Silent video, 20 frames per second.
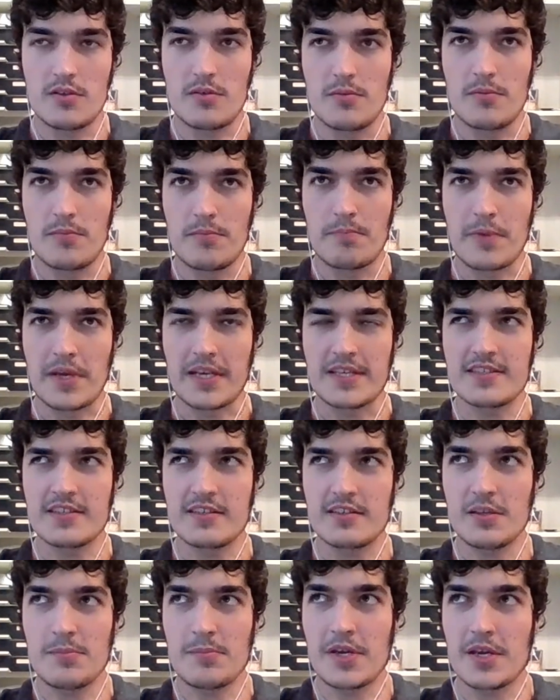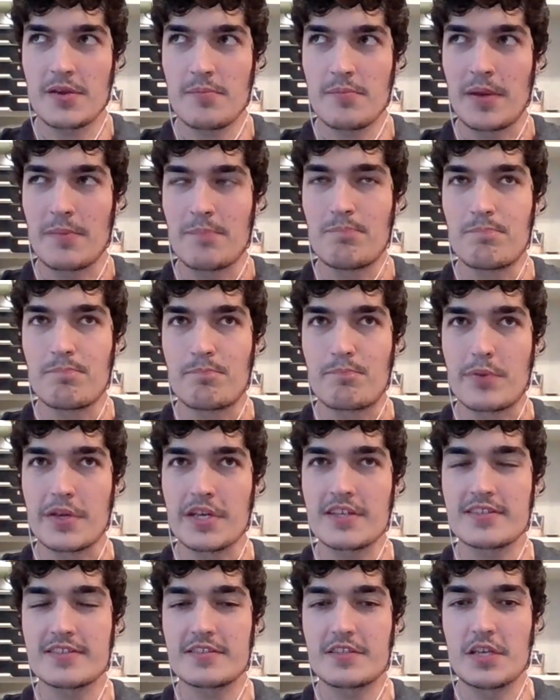basically my
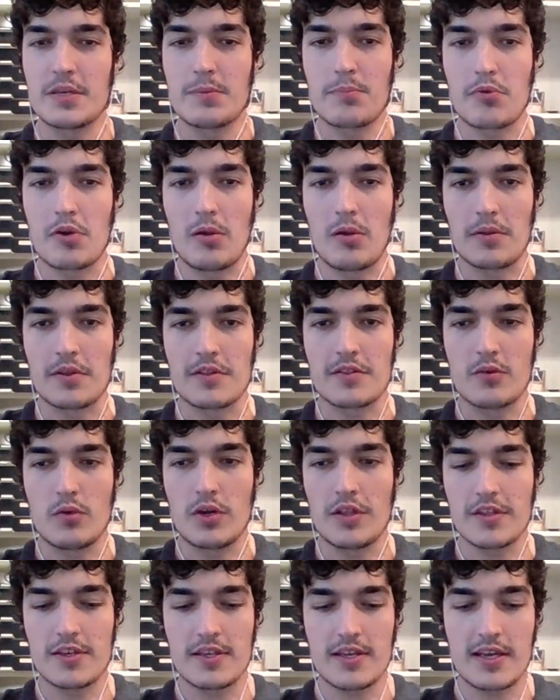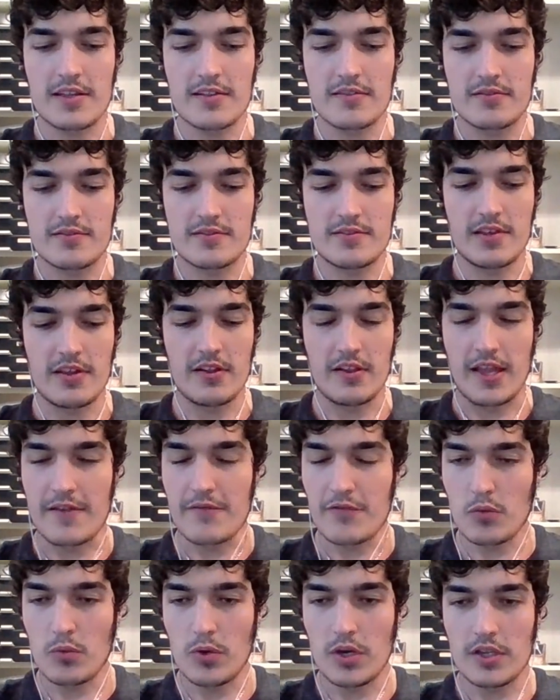biggest tip, probably the one that I tell
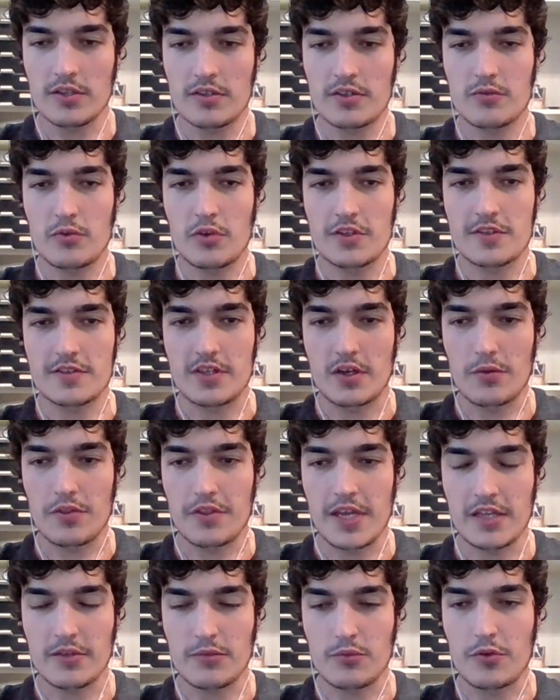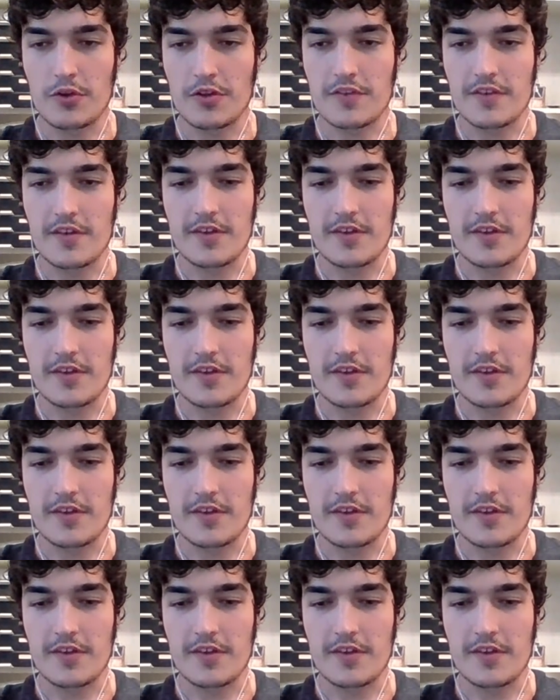everyone you want to start with AdWords,